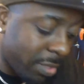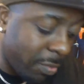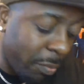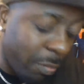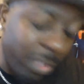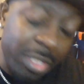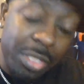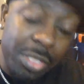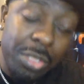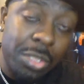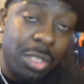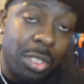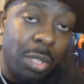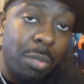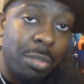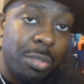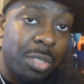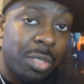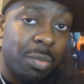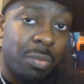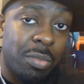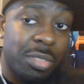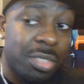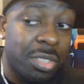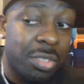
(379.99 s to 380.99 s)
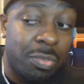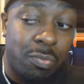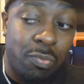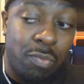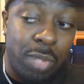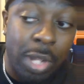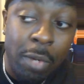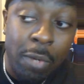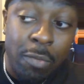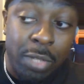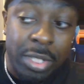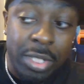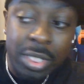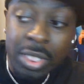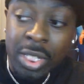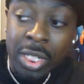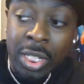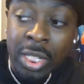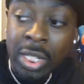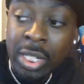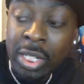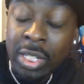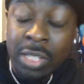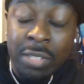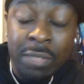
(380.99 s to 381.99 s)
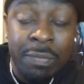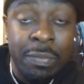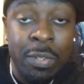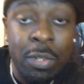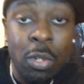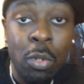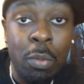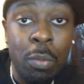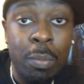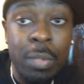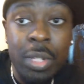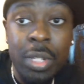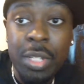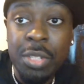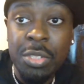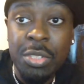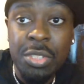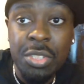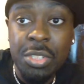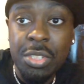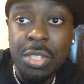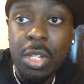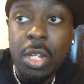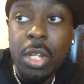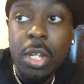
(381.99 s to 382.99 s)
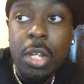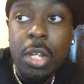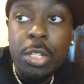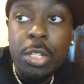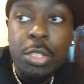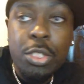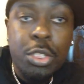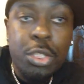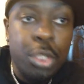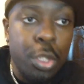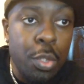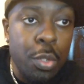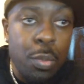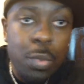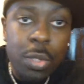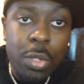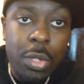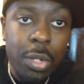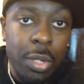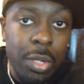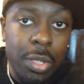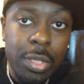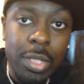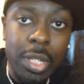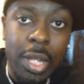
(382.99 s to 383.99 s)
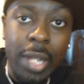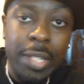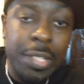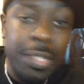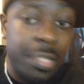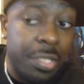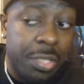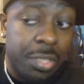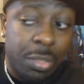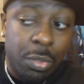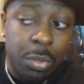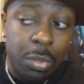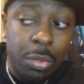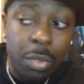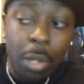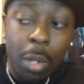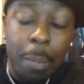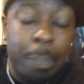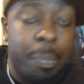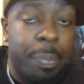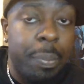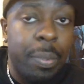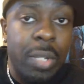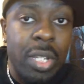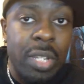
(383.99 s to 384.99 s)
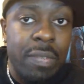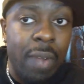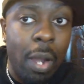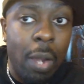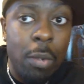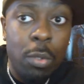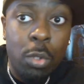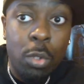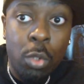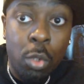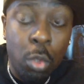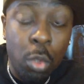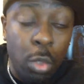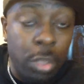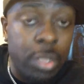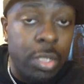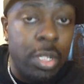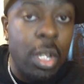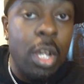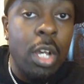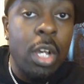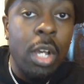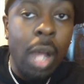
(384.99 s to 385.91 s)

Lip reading: Winter Soldier was just a ridiculous film. It's too good. I just could not believe how good.